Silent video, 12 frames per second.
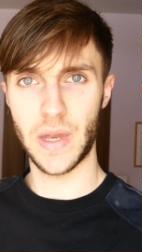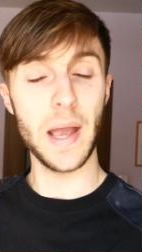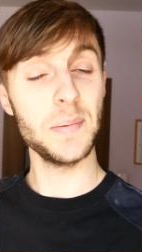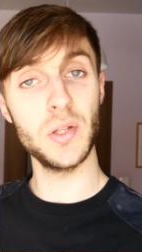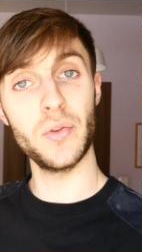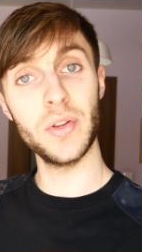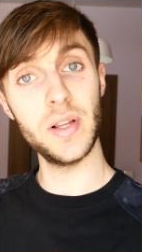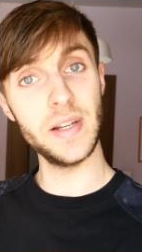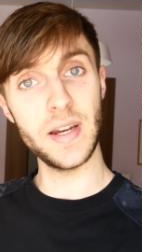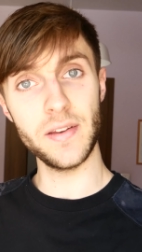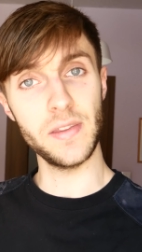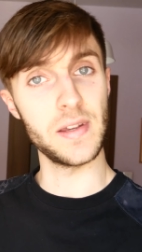Absolutely
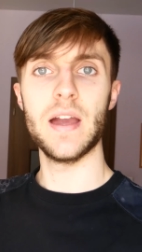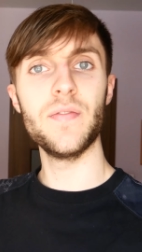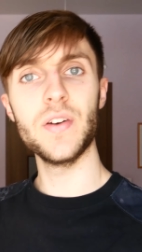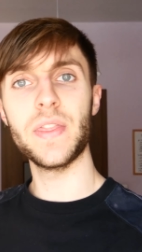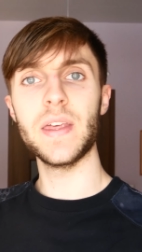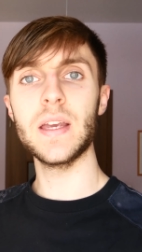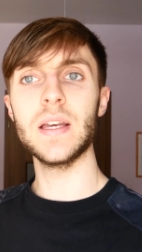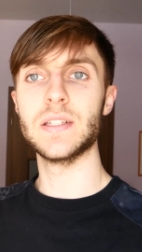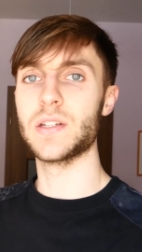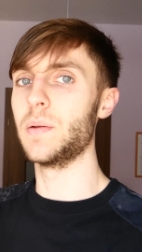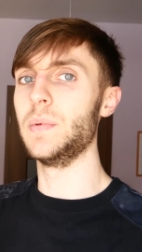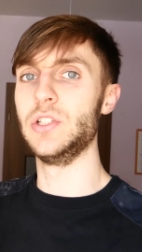nothing. Everything is
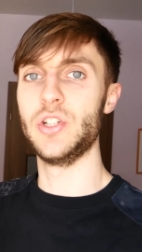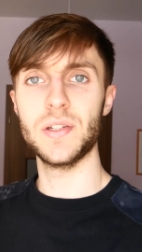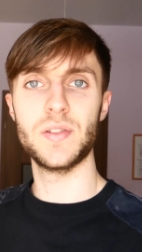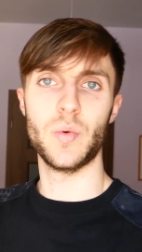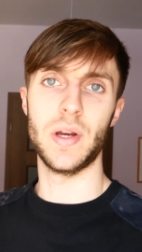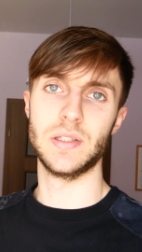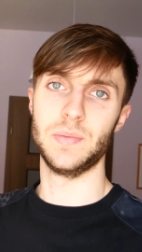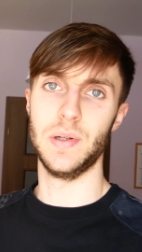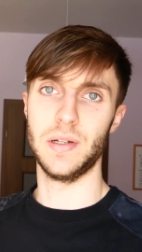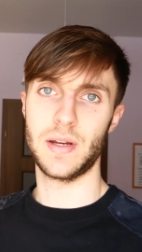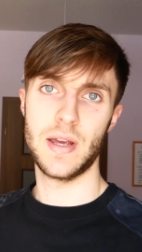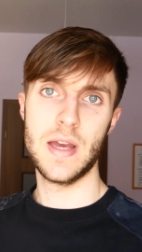gonna be just the way it's been.